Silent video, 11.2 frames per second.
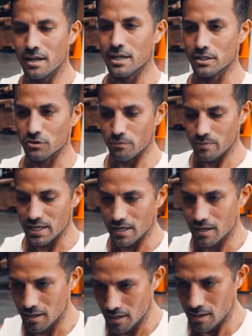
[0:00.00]
Because for me,
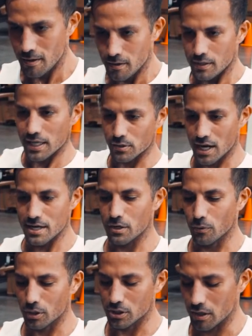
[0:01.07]
that's what I need to
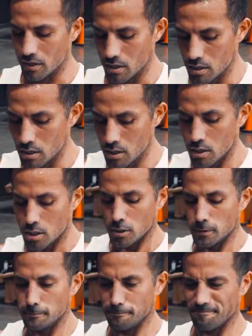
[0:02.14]
work on.
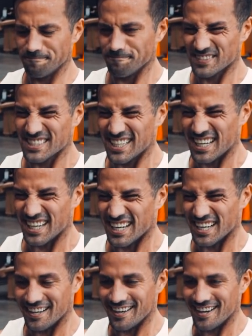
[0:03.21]
Uh,
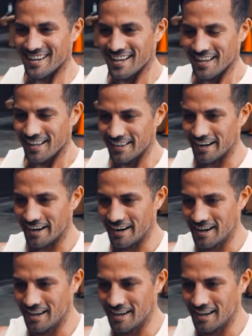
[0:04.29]
there.